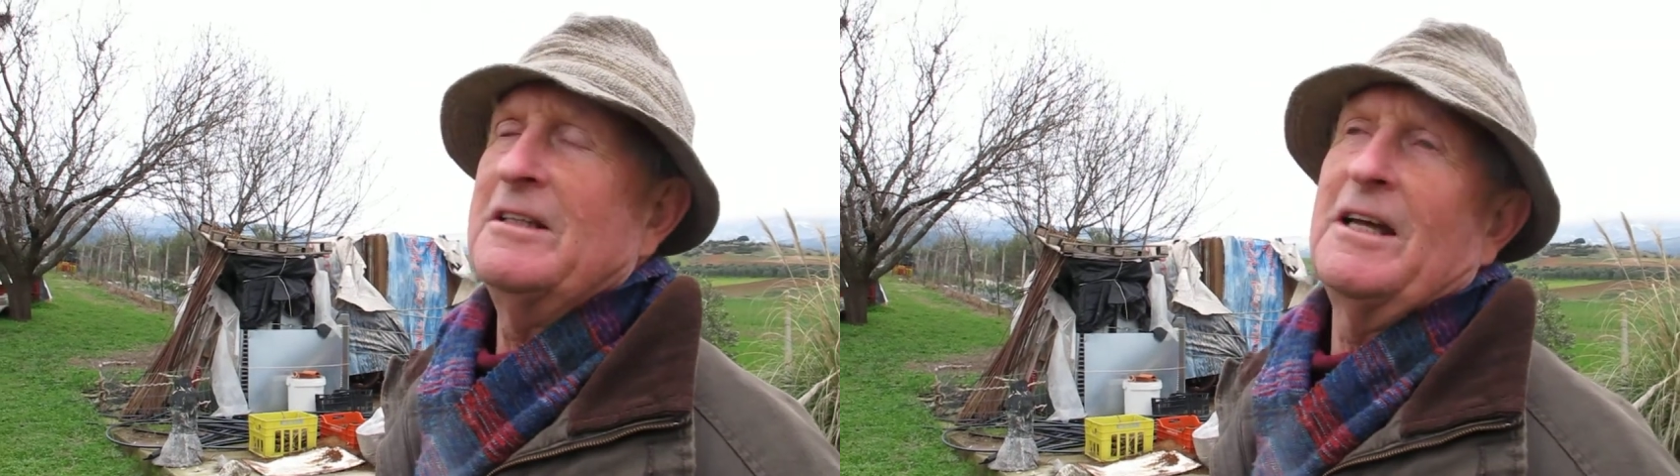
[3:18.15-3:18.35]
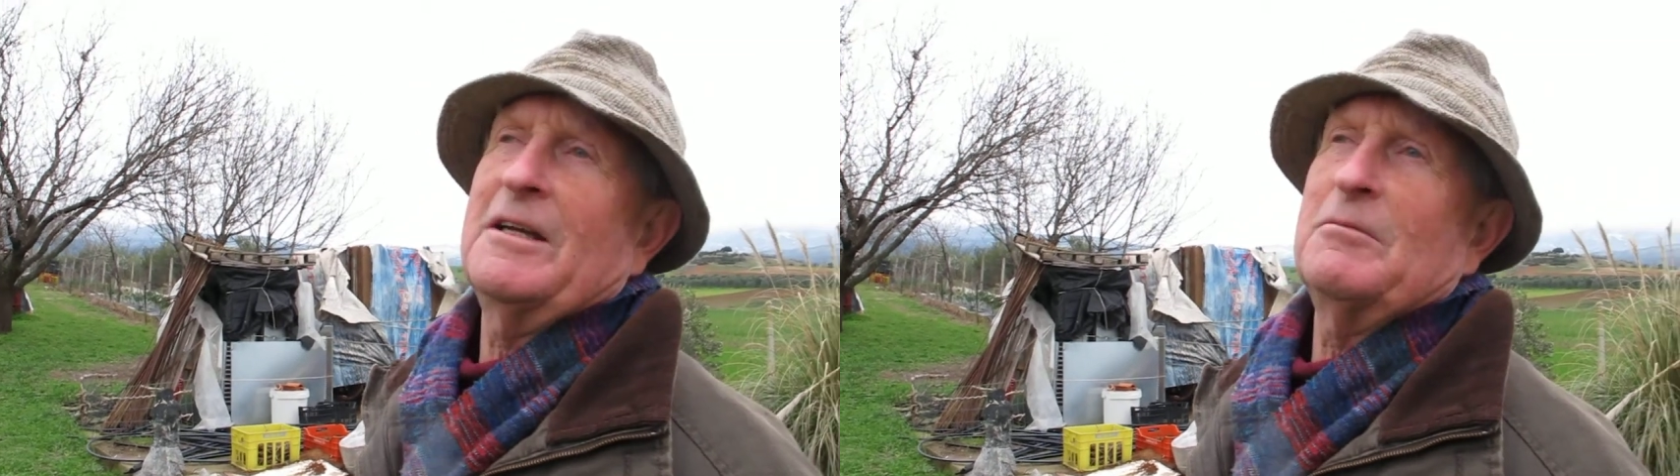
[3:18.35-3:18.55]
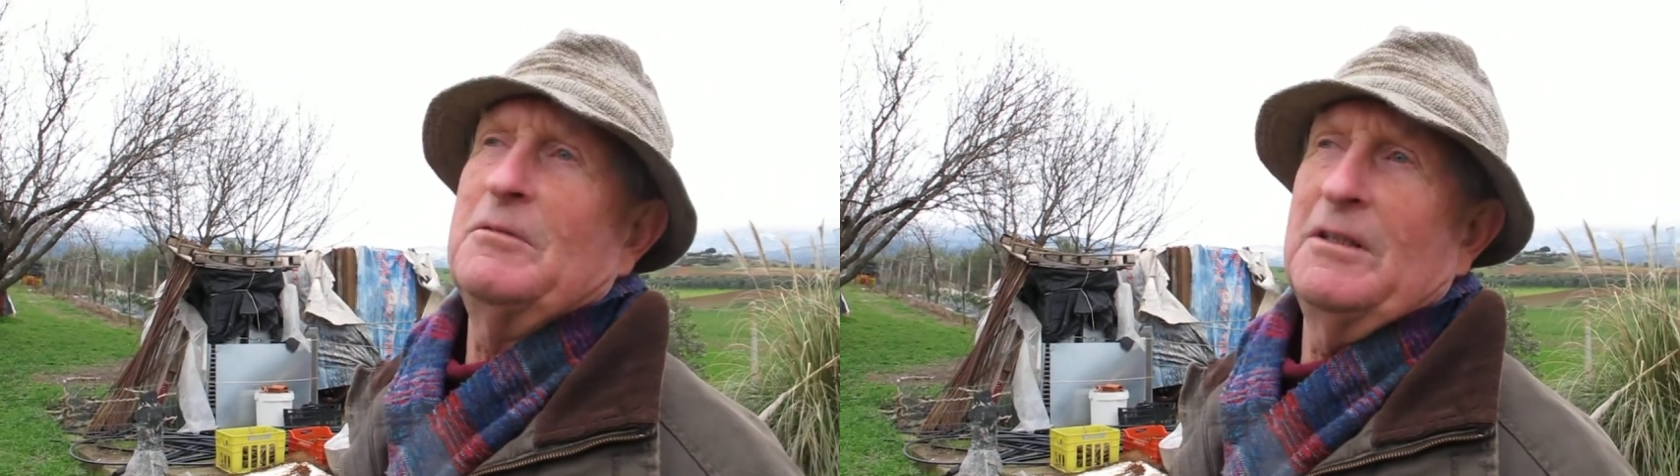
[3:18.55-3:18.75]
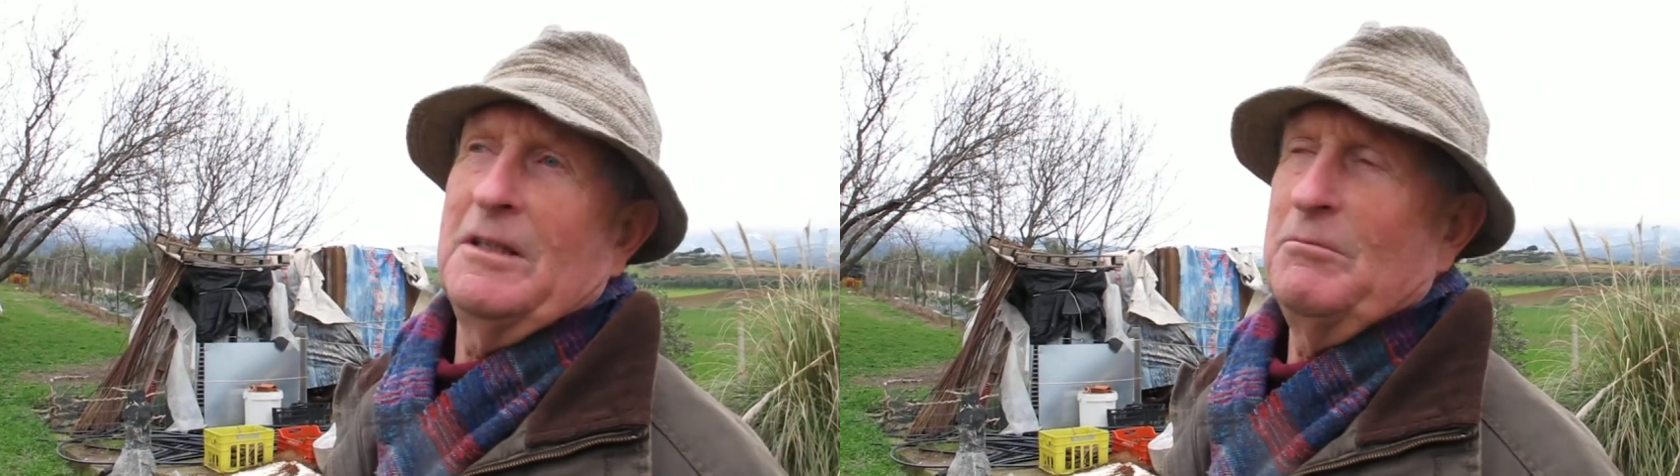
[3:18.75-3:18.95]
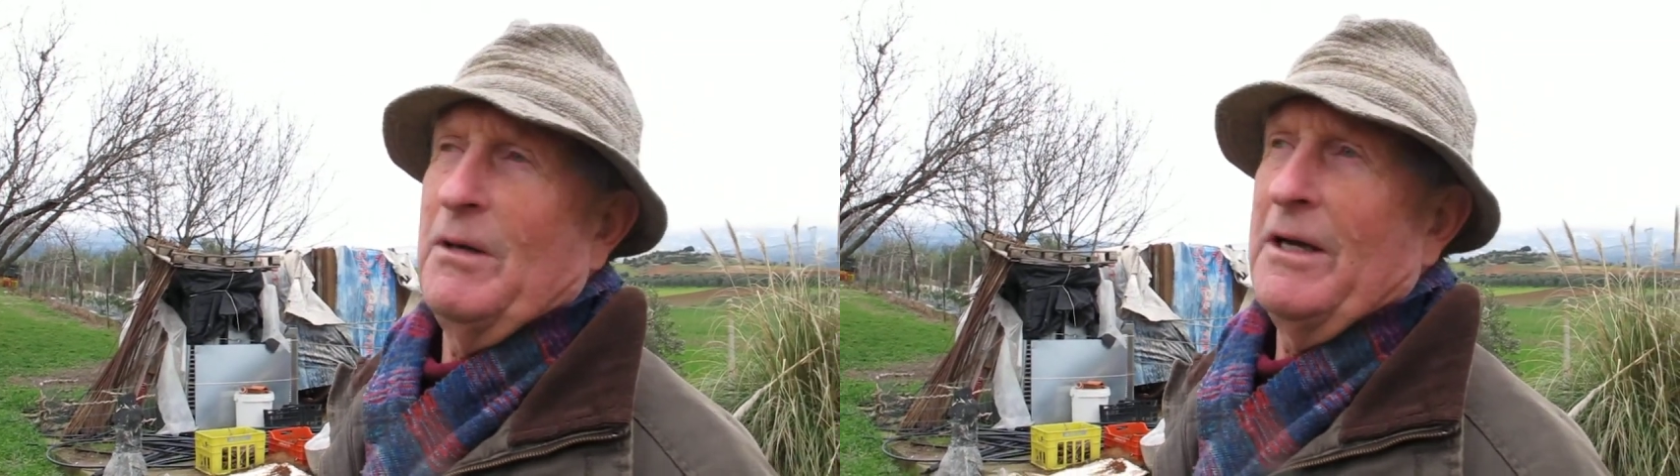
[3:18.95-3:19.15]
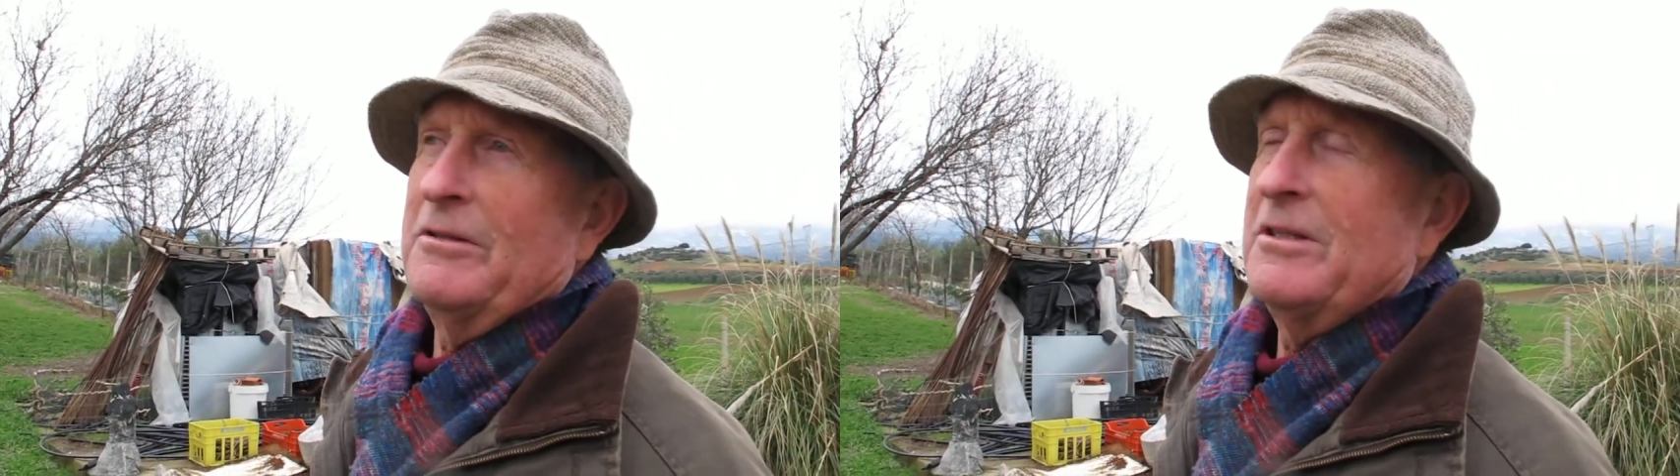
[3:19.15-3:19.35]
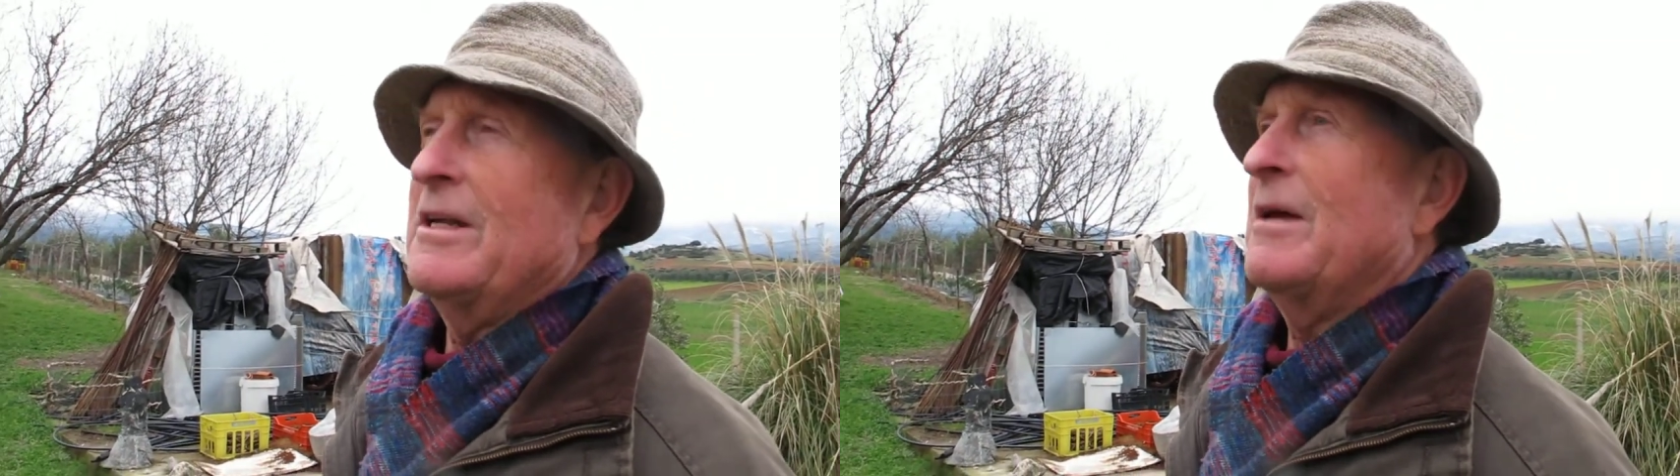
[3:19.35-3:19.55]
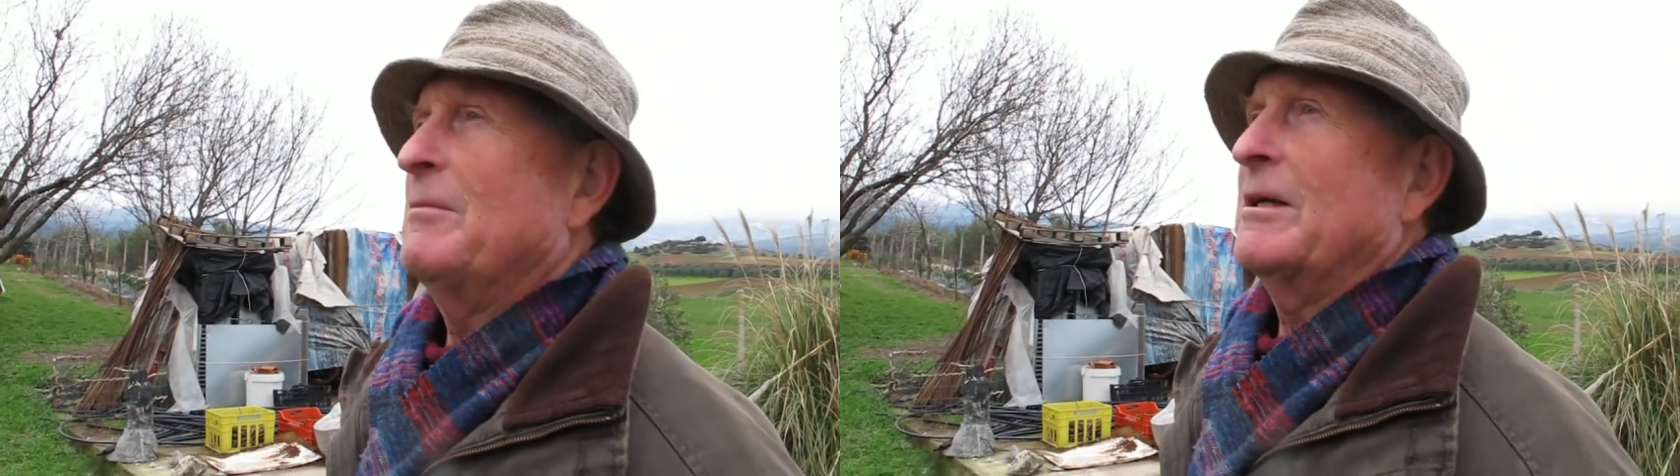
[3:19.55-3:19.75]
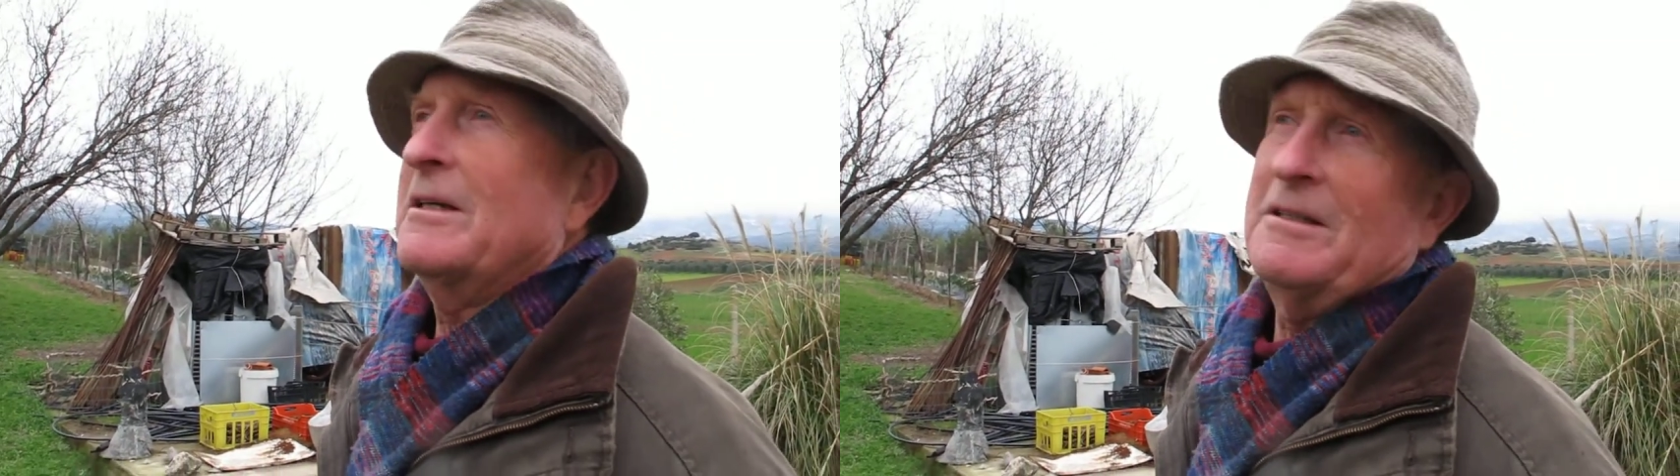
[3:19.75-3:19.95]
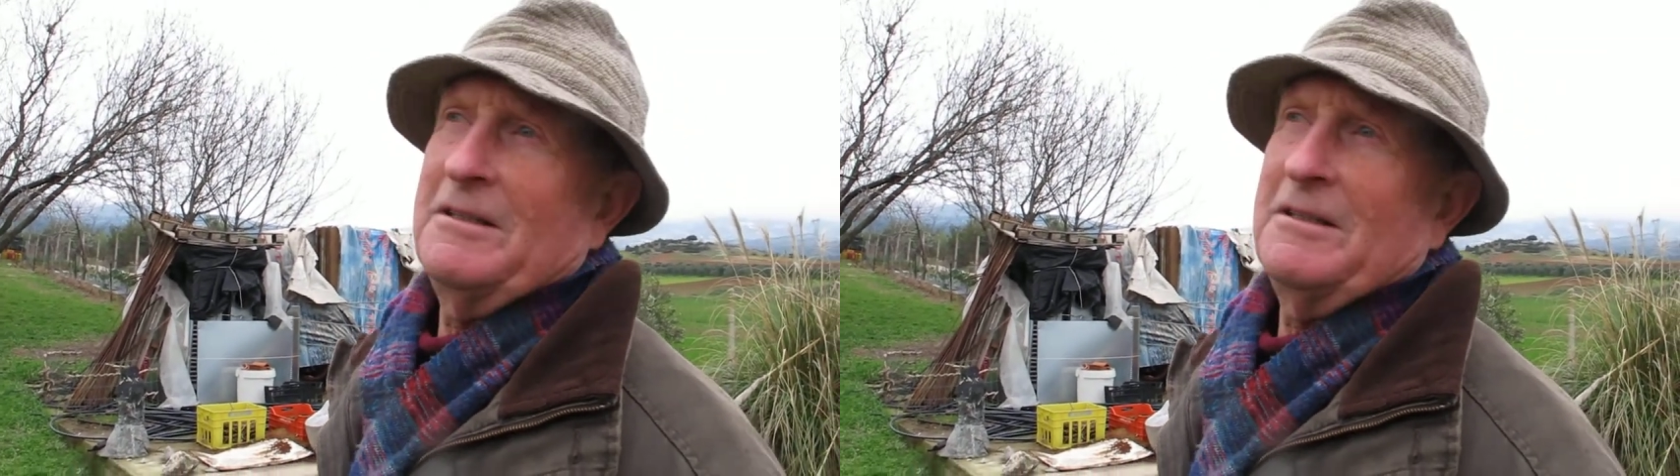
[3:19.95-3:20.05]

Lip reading: like biodynamic,